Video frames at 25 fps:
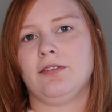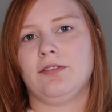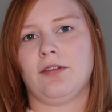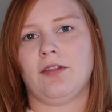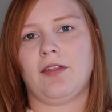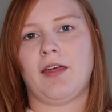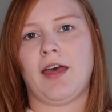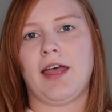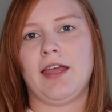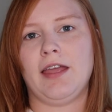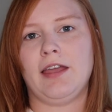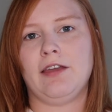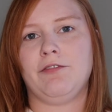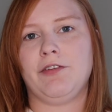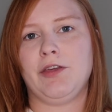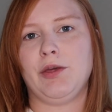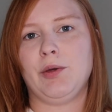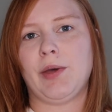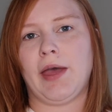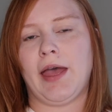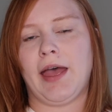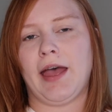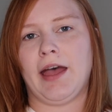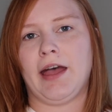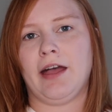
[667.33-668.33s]
so that if
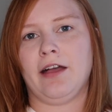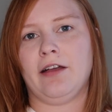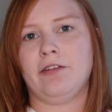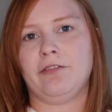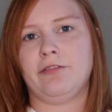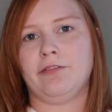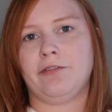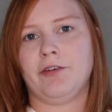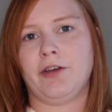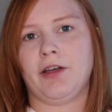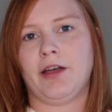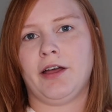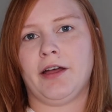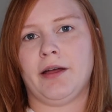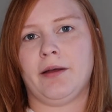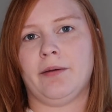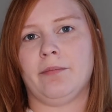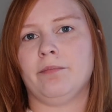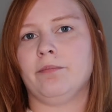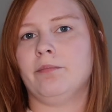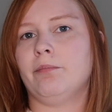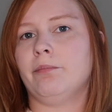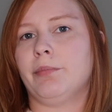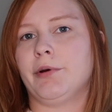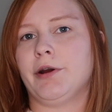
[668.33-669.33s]
you
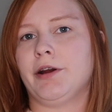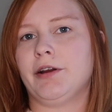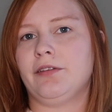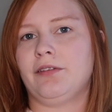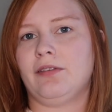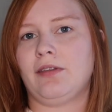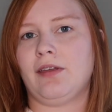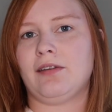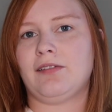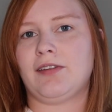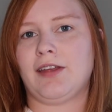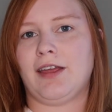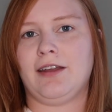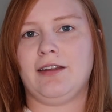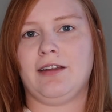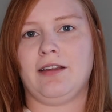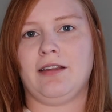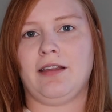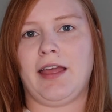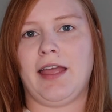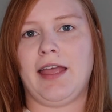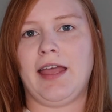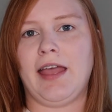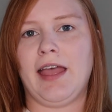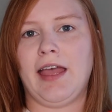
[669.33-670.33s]
have birds that tend to
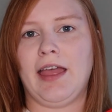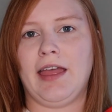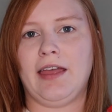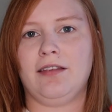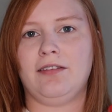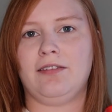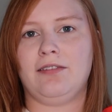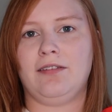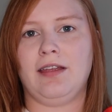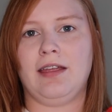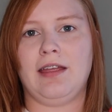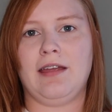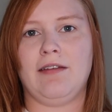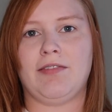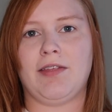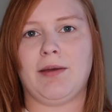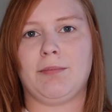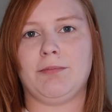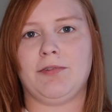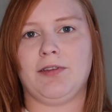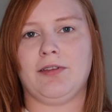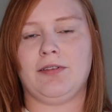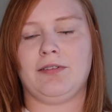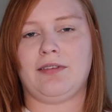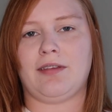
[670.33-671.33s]
lay eggs, to give
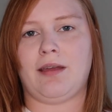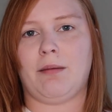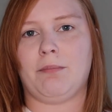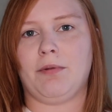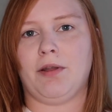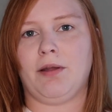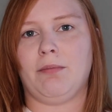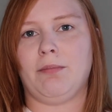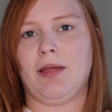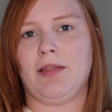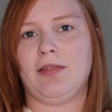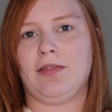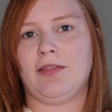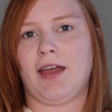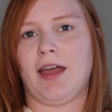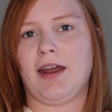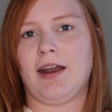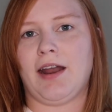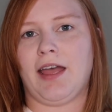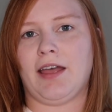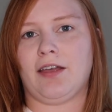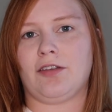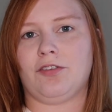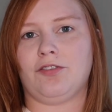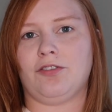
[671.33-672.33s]
them to supplement
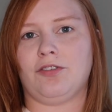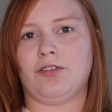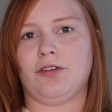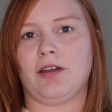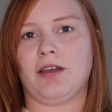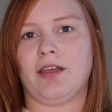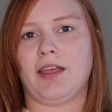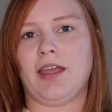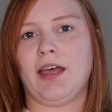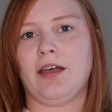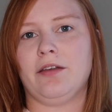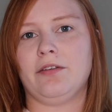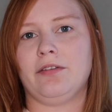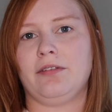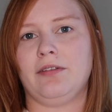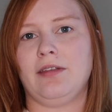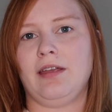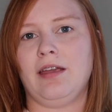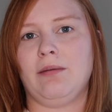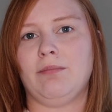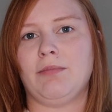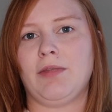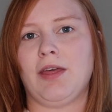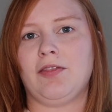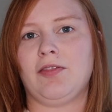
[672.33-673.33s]
that extra
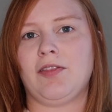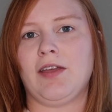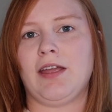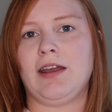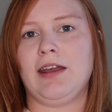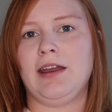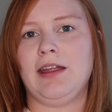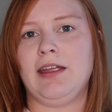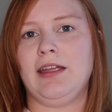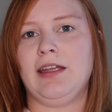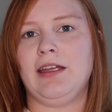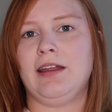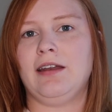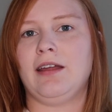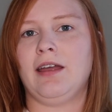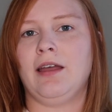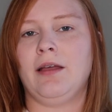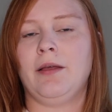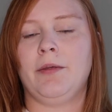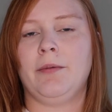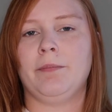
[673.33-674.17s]
calcium that they need.